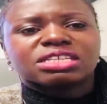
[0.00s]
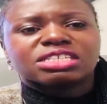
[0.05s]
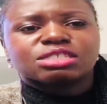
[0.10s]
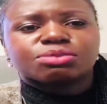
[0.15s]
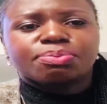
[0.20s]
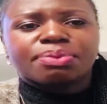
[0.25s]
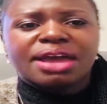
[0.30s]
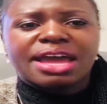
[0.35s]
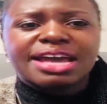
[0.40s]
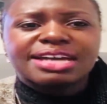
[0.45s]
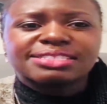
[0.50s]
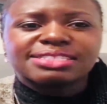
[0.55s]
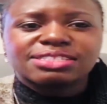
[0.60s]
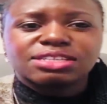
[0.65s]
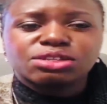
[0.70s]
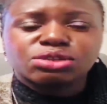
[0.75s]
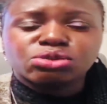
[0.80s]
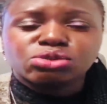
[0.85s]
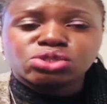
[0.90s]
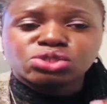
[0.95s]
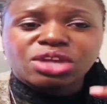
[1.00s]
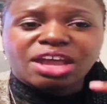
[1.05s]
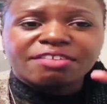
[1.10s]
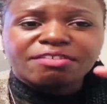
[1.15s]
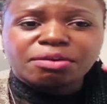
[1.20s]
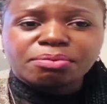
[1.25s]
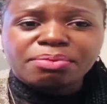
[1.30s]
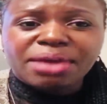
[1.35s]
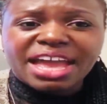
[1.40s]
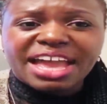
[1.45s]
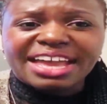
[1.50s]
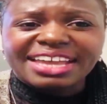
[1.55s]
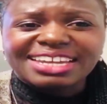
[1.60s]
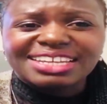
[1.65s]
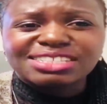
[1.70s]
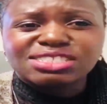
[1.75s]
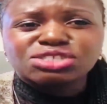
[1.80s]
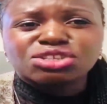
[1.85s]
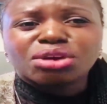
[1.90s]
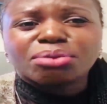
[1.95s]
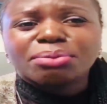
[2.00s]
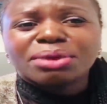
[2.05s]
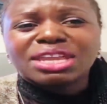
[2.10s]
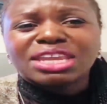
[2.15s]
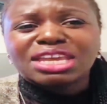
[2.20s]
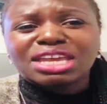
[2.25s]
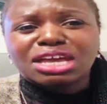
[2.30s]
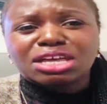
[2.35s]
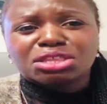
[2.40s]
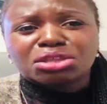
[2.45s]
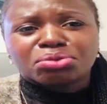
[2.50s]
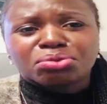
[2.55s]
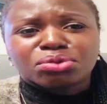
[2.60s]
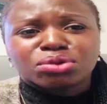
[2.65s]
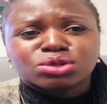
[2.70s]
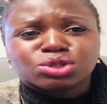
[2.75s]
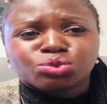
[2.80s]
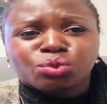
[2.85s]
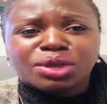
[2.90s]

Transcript: He's passed the new travel ban and so many other rules.